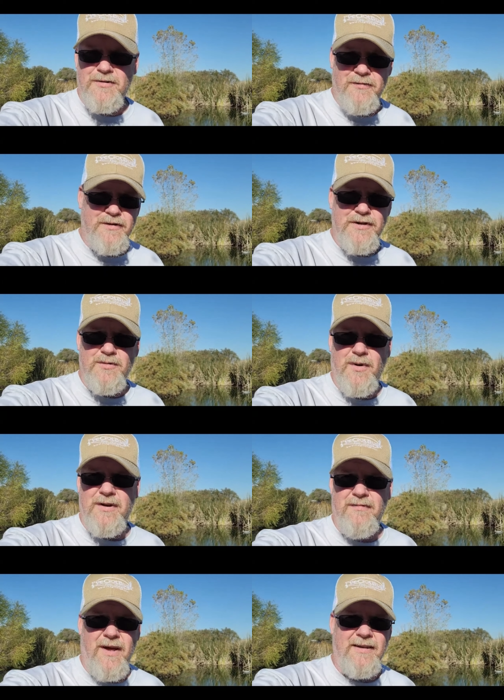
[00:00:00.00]
So if you're just
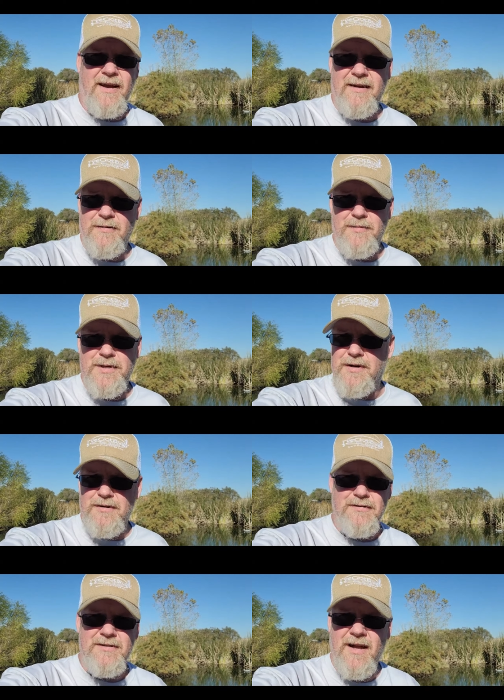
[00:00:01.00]
wanting fly tying or
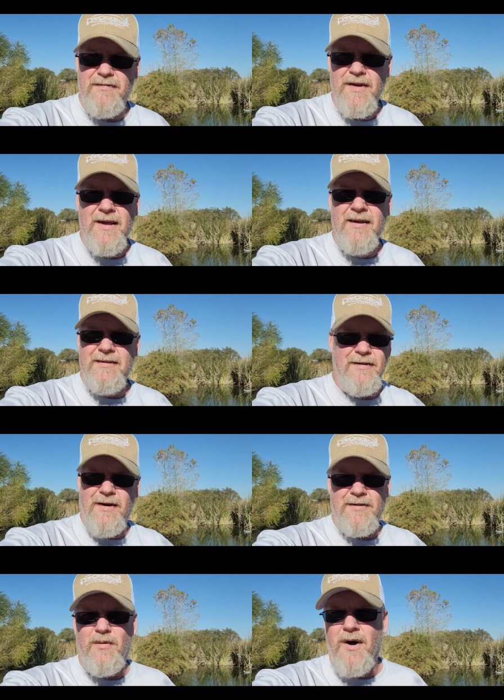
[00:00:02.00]
material stuff, you
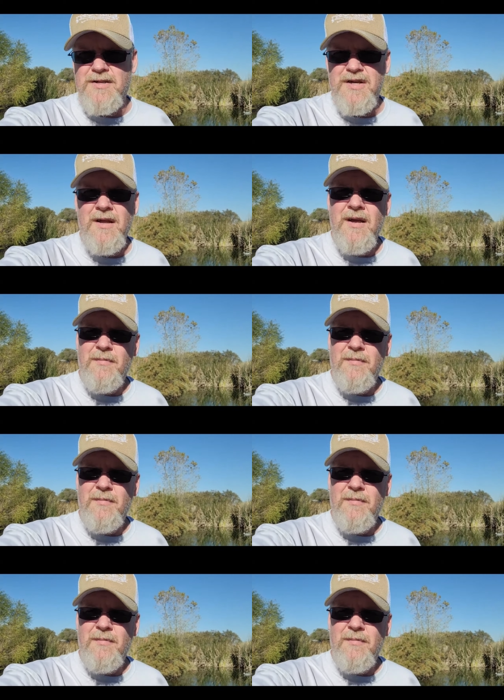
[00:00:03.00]
don't have to watch it.